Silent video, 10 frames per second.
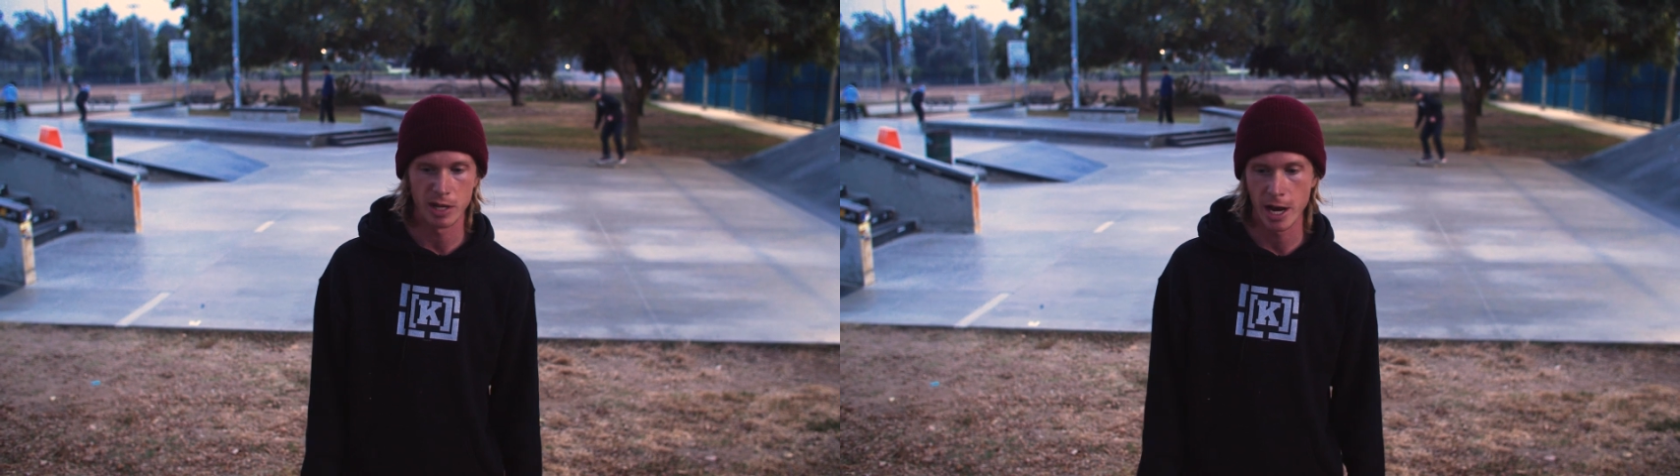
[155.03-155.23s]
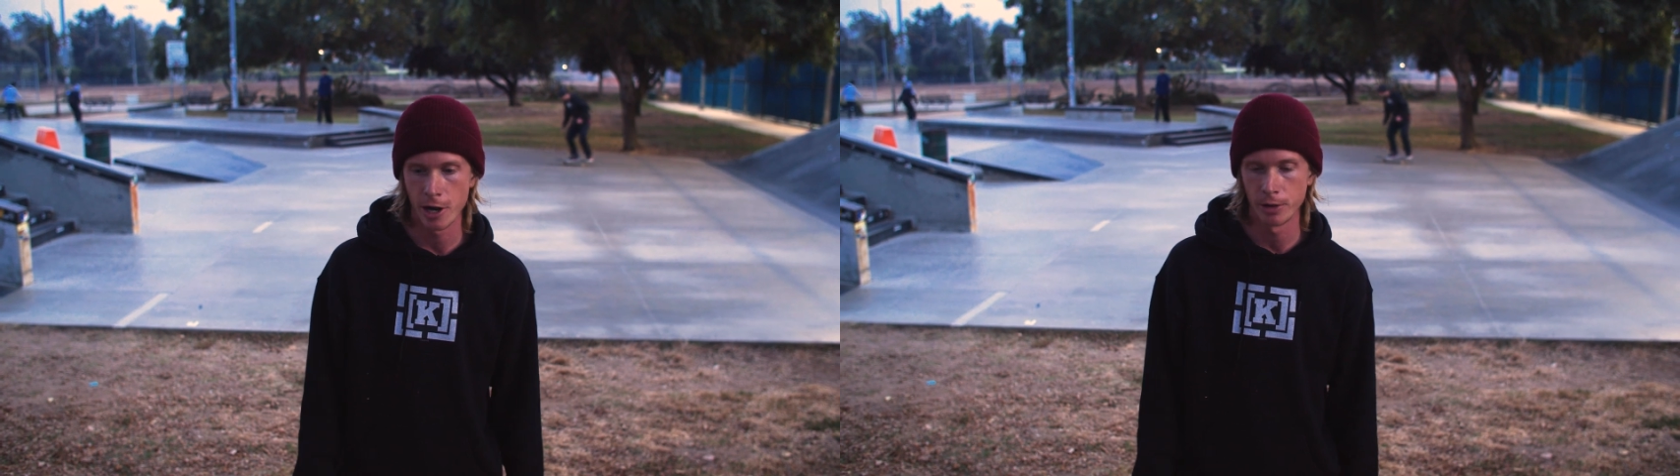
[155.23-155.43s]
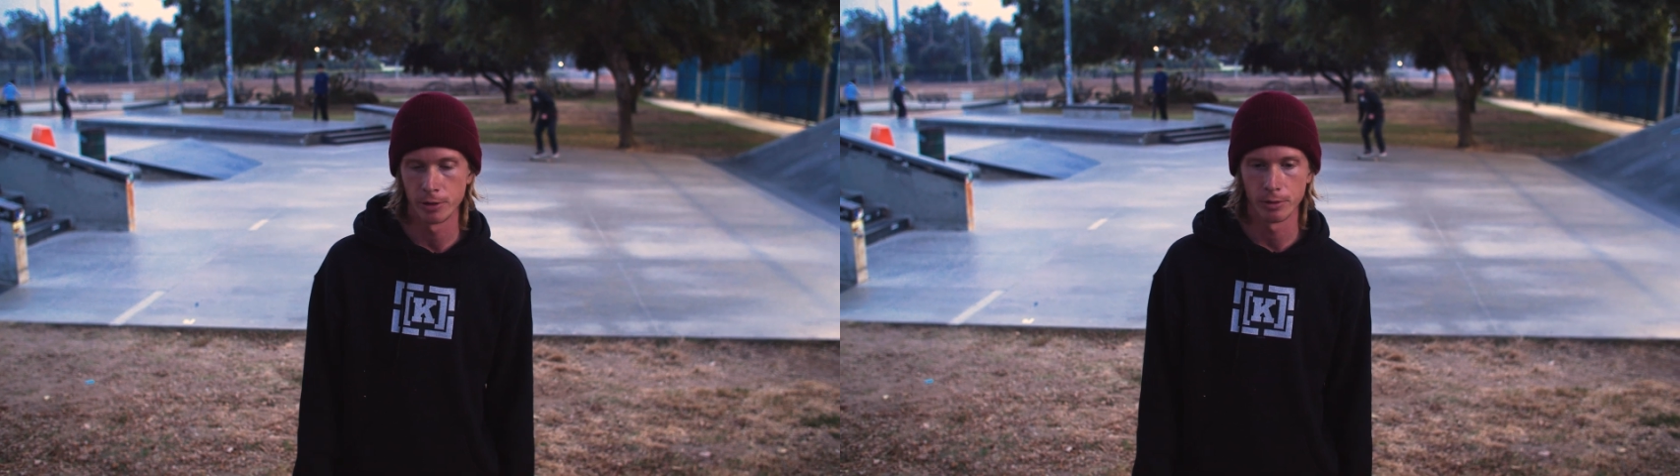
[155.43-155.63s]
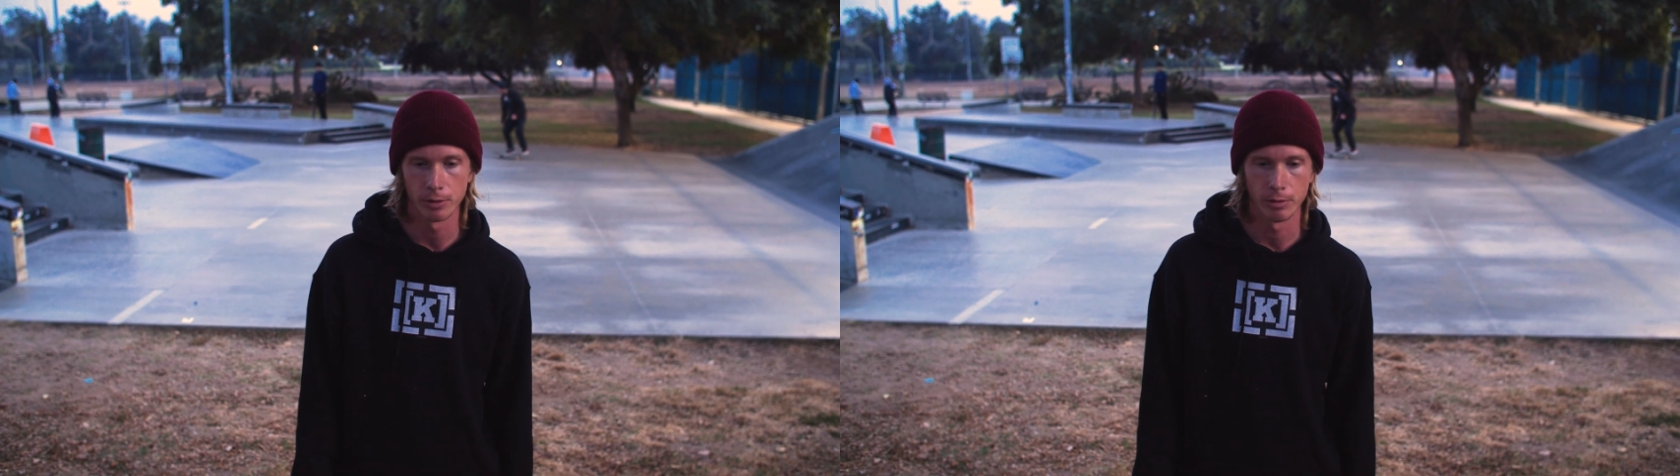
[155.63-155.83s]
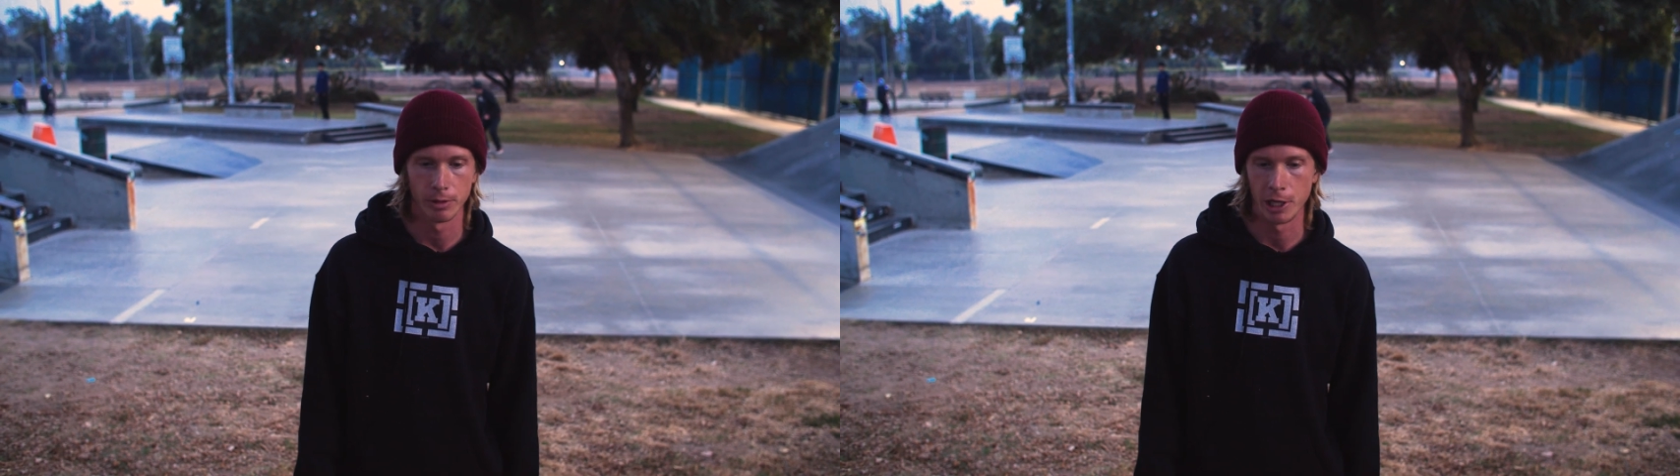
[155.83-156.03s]
down,
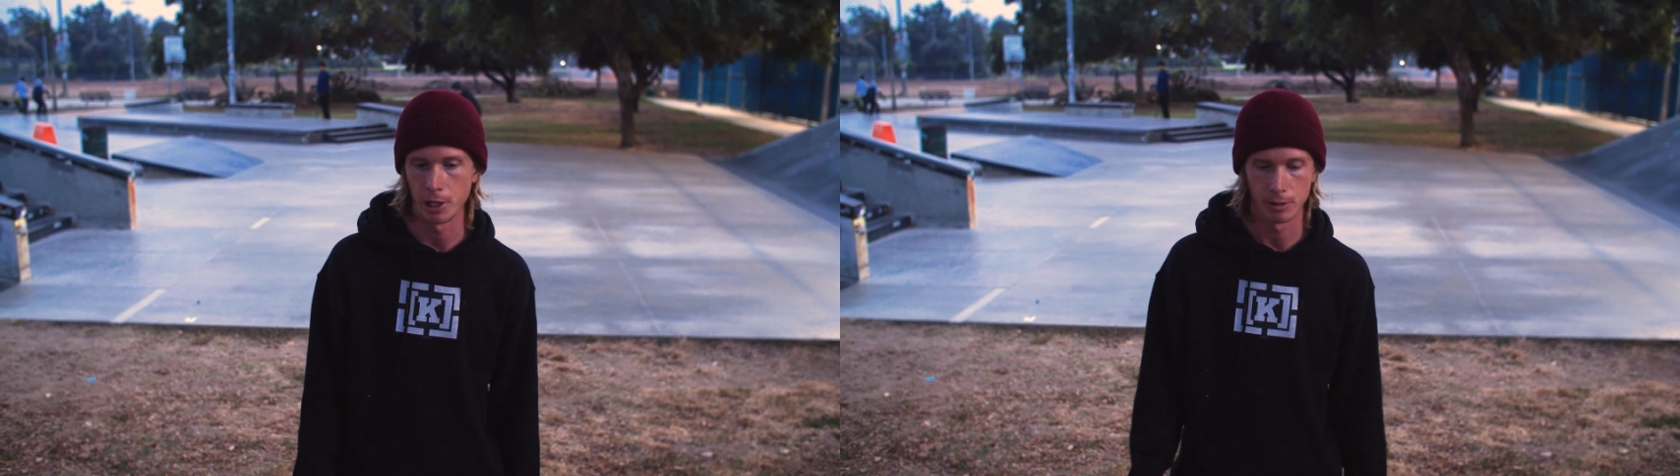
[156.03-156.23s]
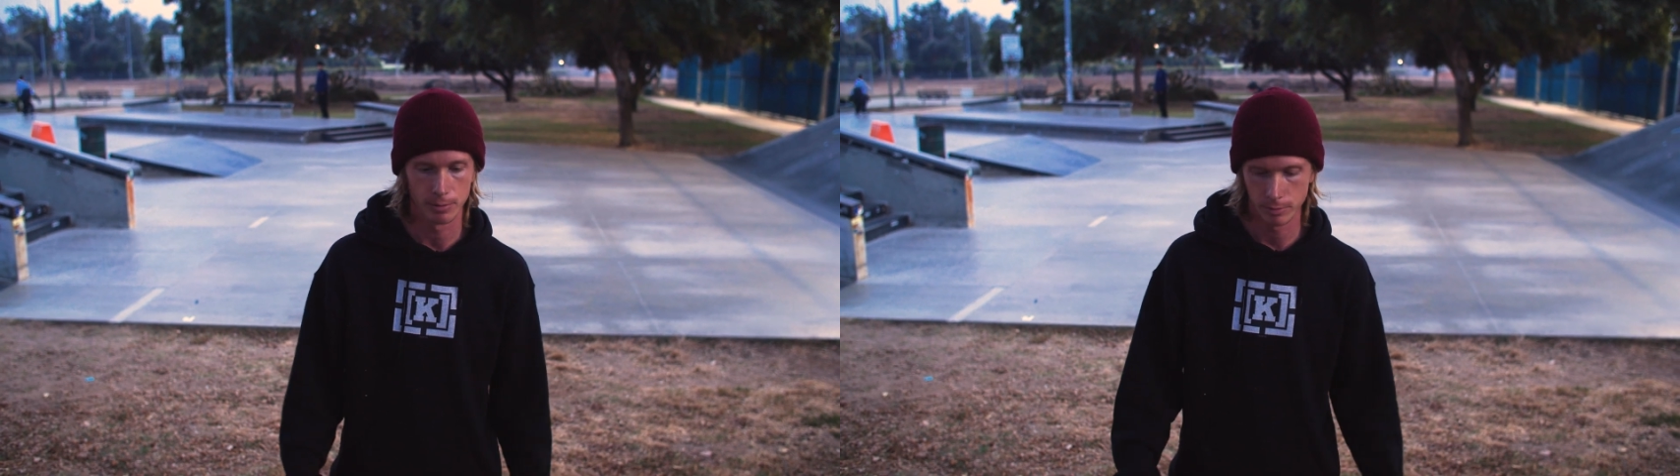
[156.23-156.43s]
like